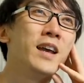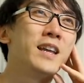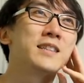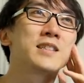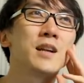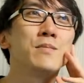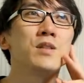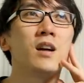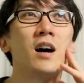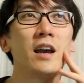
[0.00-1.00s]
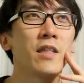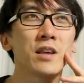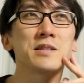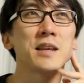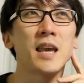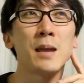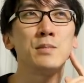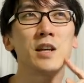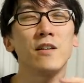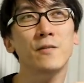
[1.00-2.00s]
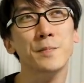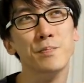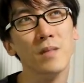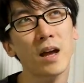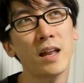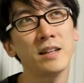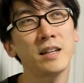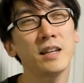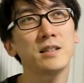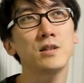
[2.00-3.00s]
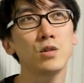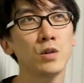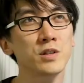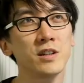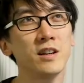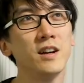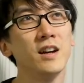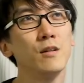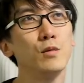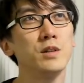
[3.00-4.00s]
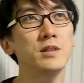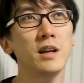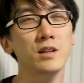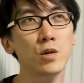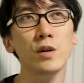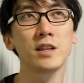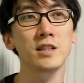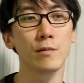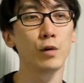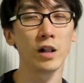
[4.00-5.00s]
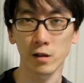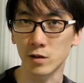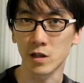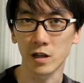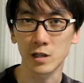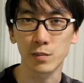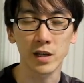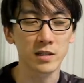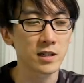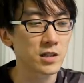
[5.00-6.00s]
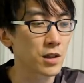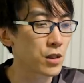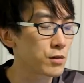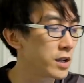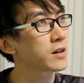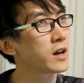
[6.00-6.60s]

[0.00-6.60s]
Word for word: Is some guy, I think is a game dev, and his daughter was like talking to him while he was on his PlayStation 3.